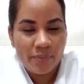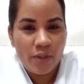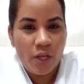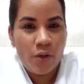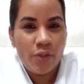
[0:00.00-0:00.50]

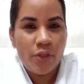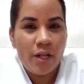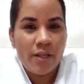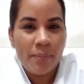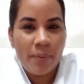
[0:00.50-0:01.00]
Now,
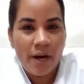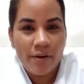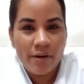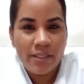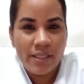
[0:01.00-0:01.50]

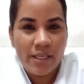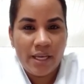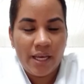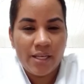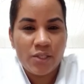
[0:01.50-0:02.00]

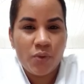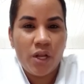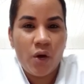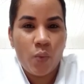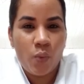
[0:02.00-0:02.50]
nulliparity is when
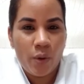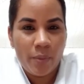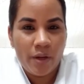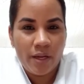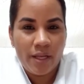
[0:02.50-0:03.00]
a
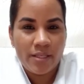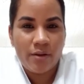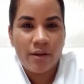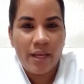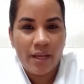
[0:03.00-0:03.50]
woman is
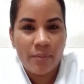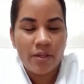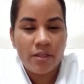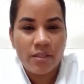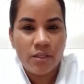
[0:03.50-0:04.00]

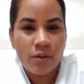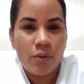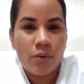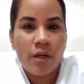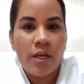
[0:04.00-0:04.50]
unable
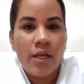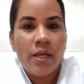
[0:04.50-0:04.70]
to